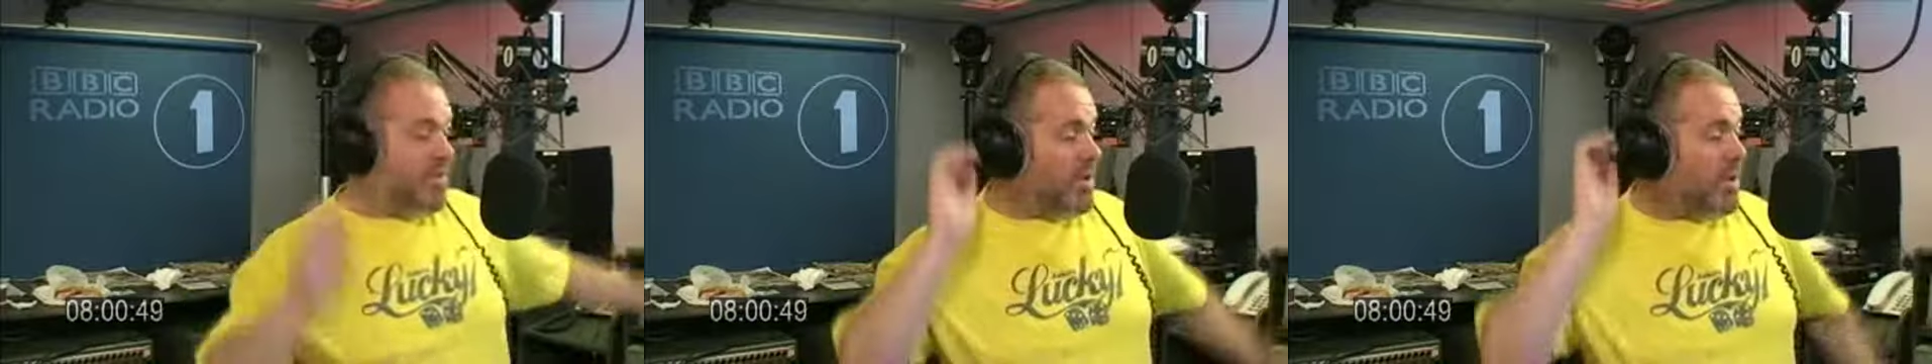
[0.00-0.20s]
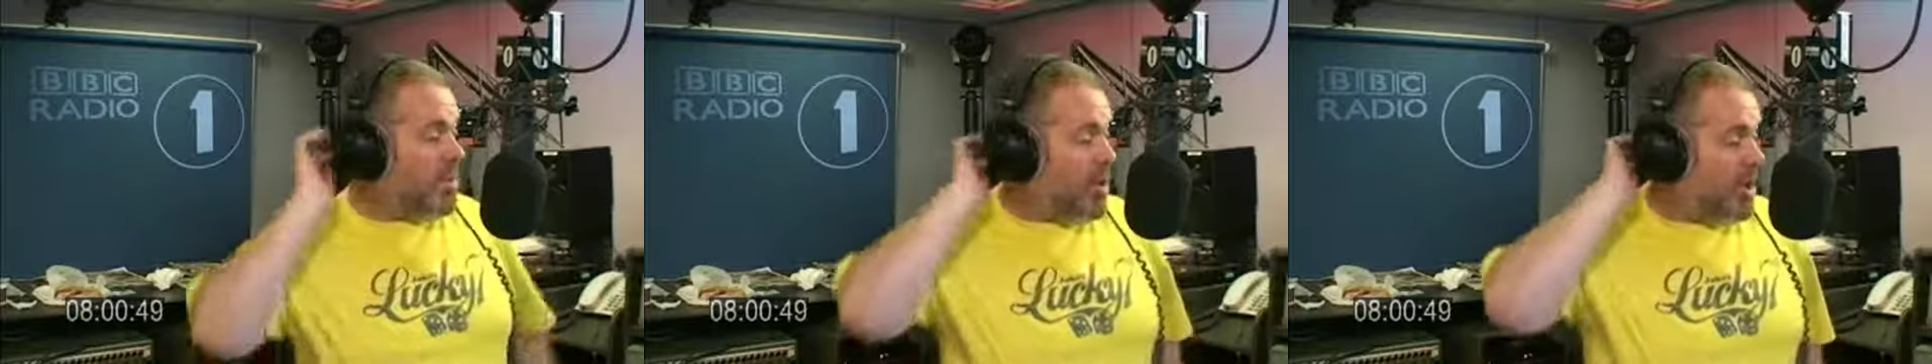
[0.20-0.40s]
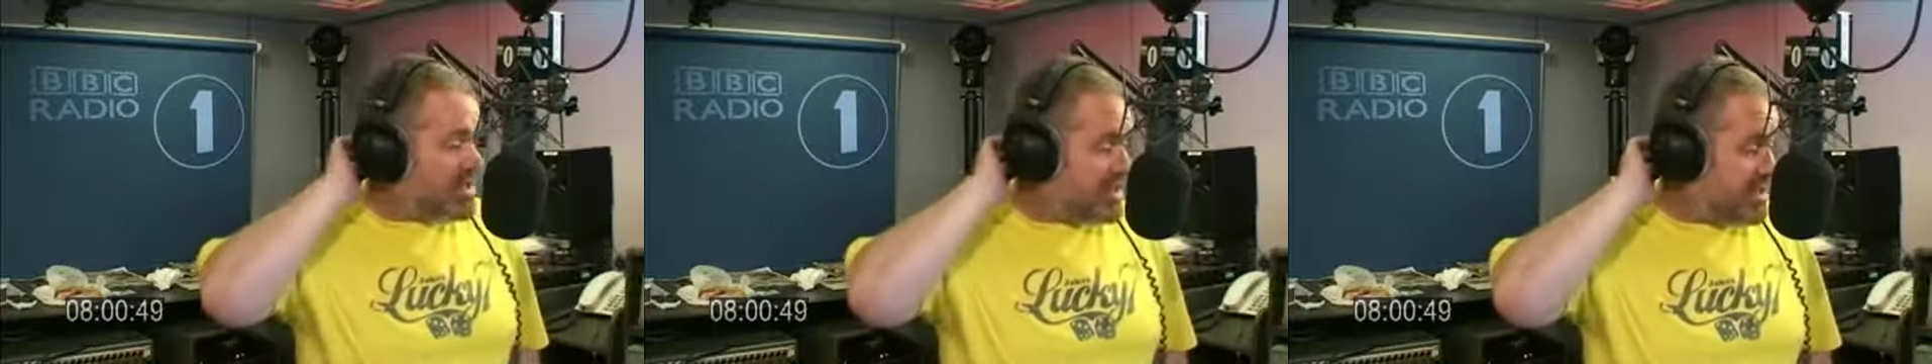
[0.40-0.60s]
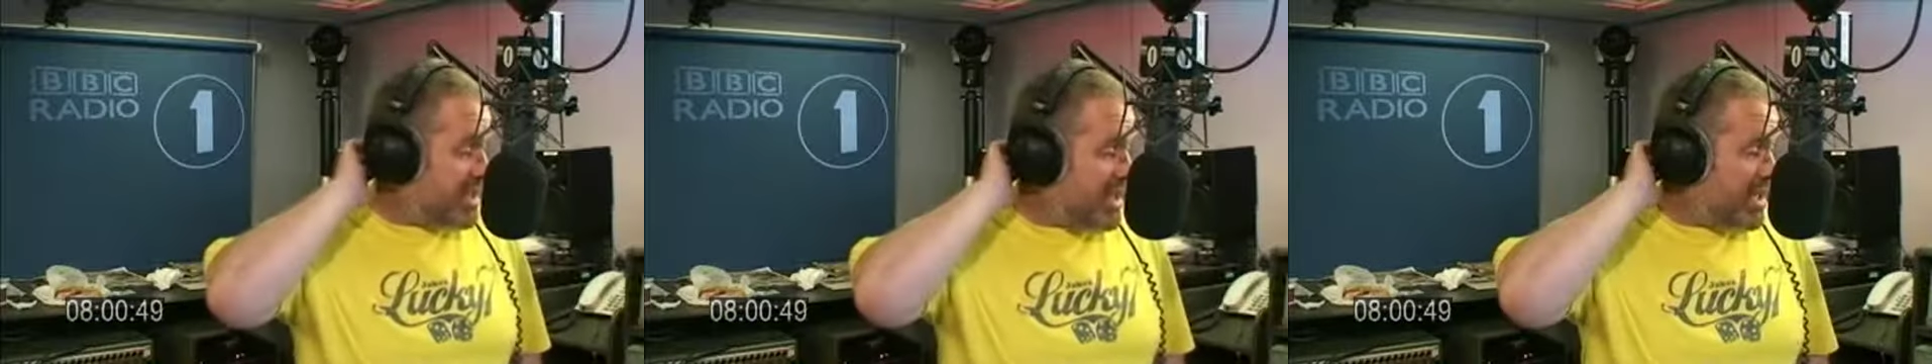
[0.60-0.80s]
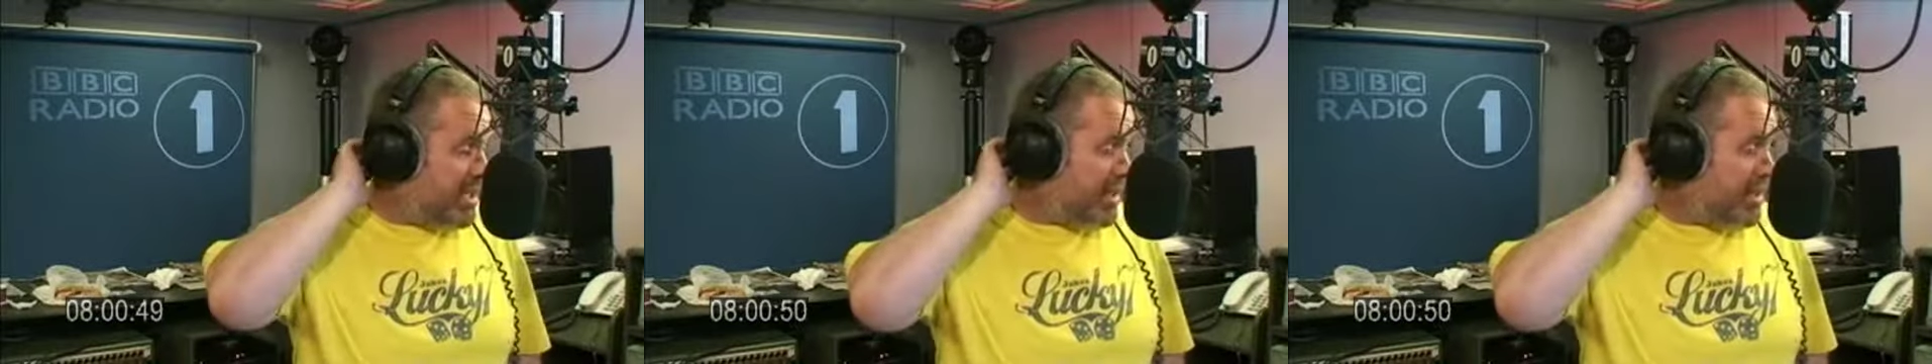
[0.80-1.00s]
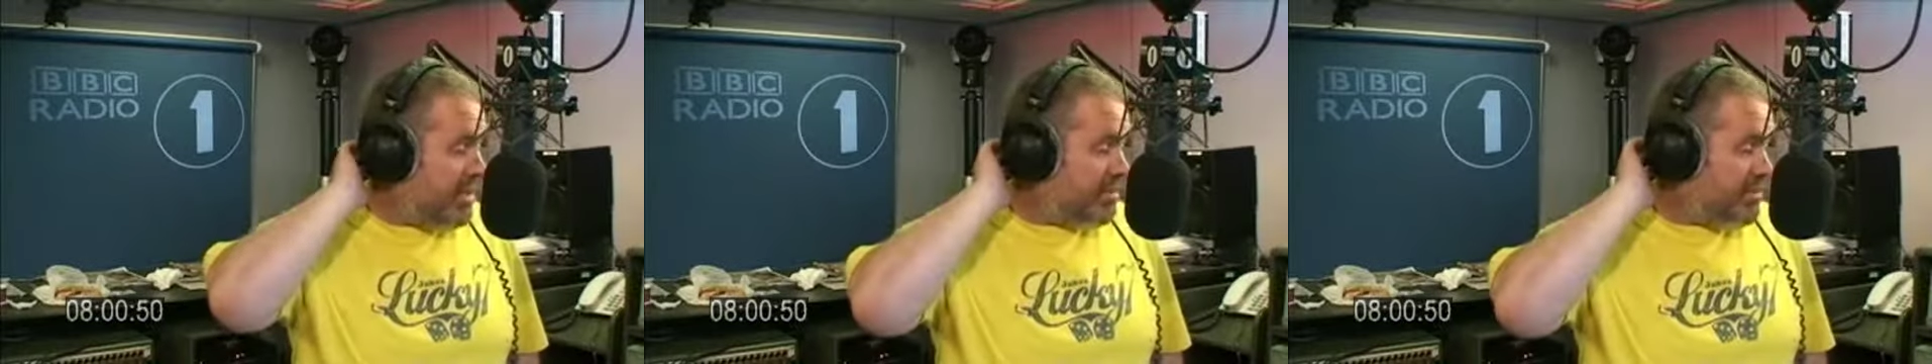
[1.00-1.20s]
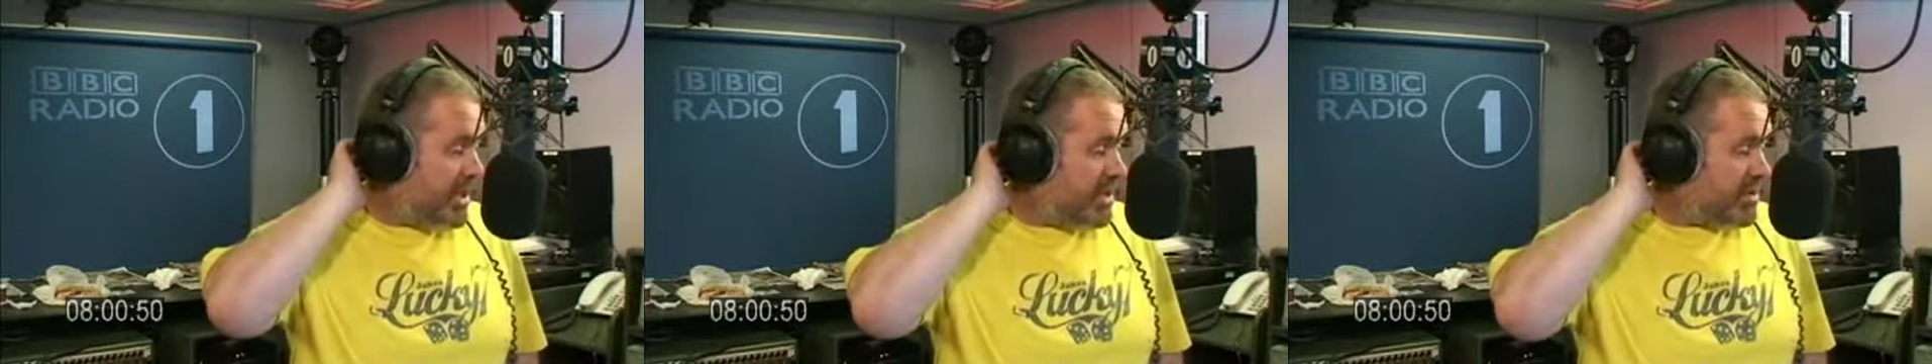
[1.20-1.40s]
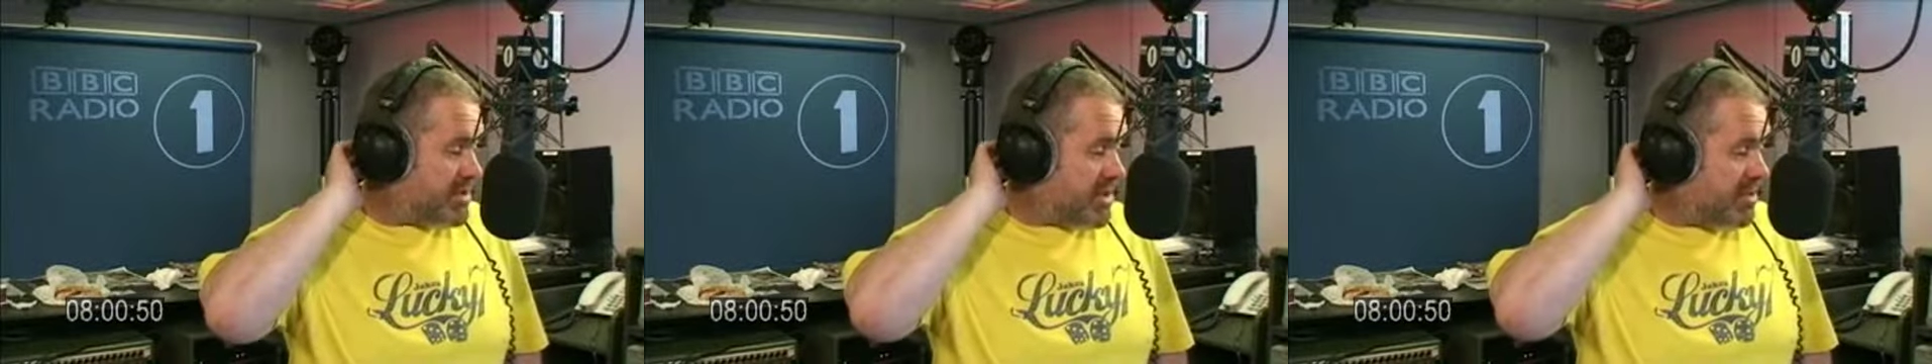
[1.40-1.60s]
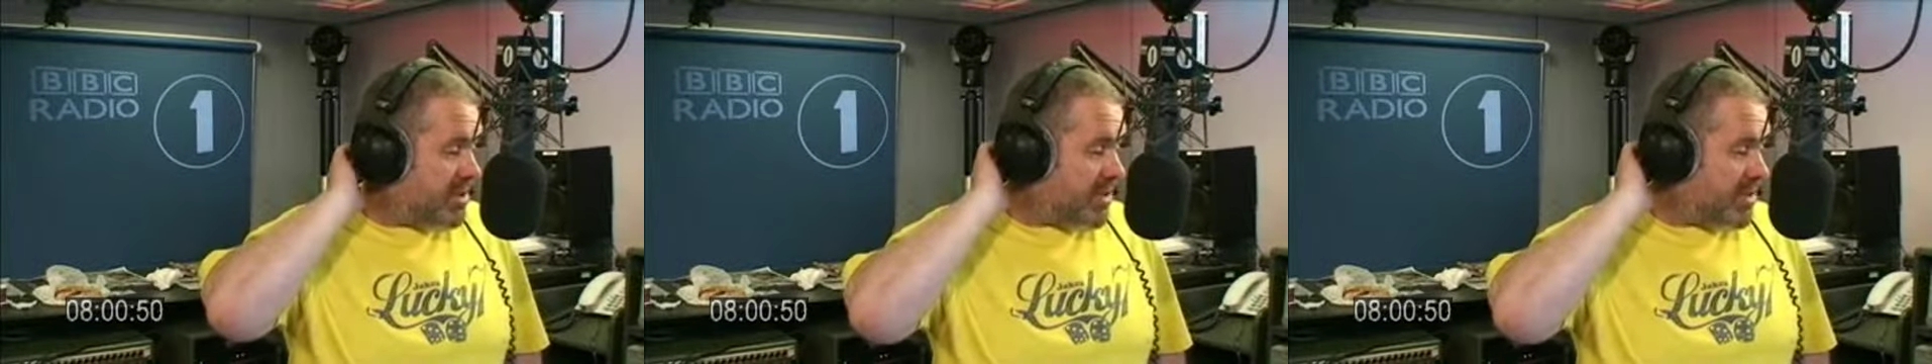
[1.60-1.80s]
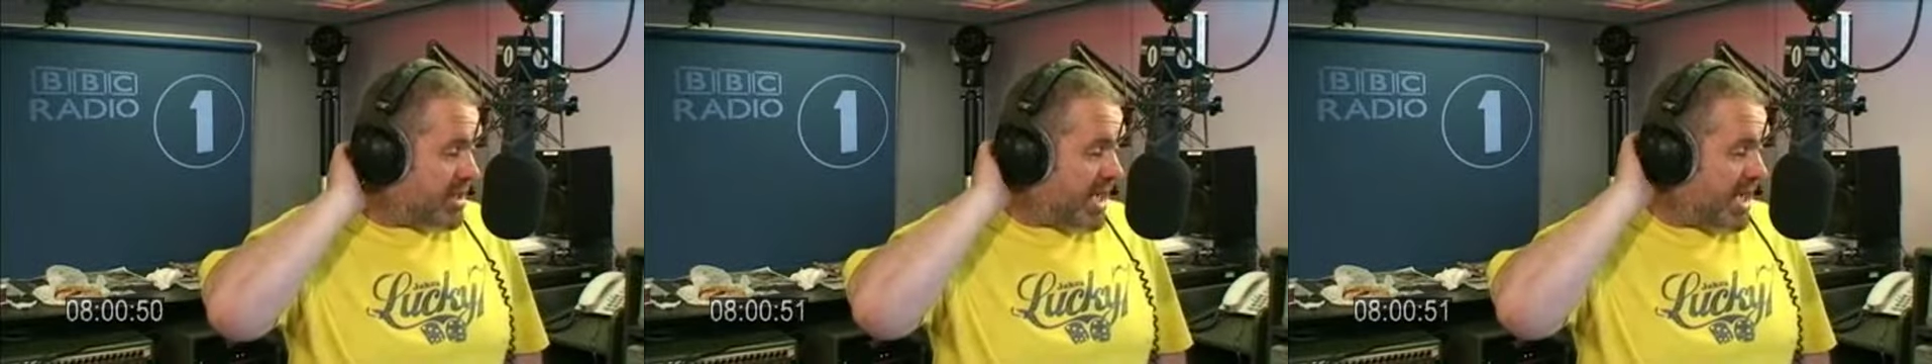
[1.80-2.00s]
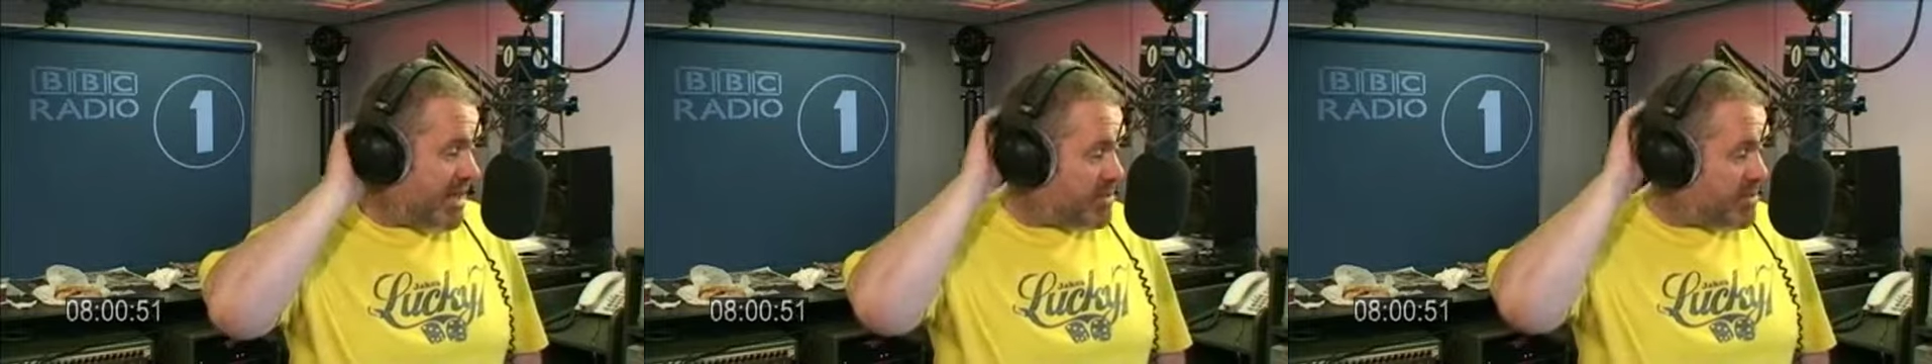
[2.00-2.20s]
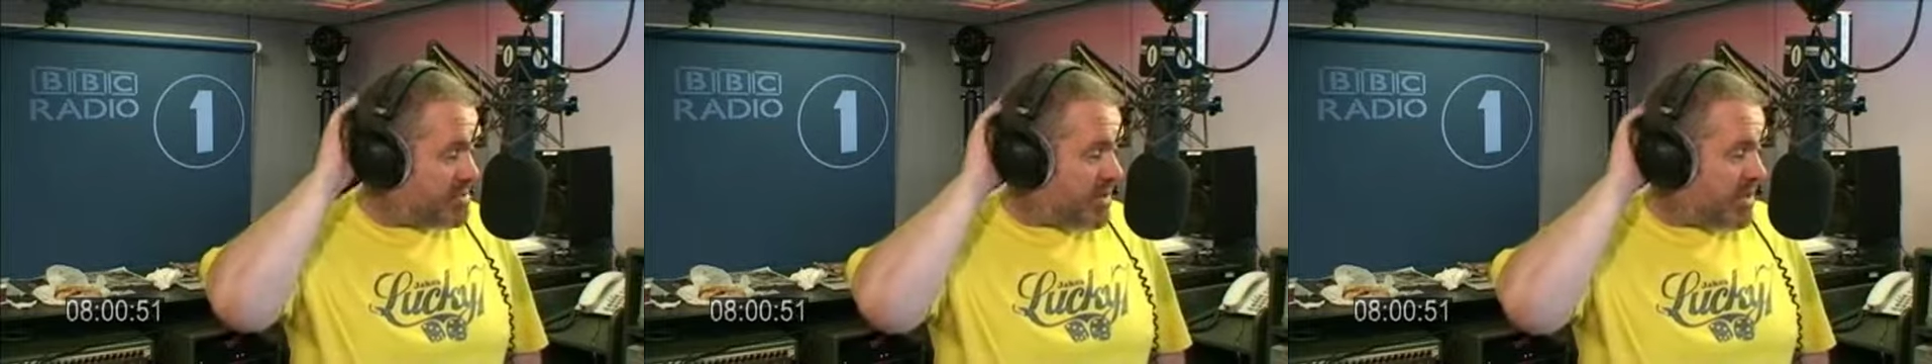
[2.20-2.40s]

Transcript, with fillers: Oh, if you want to watch the. Peter's going to be on the cameras,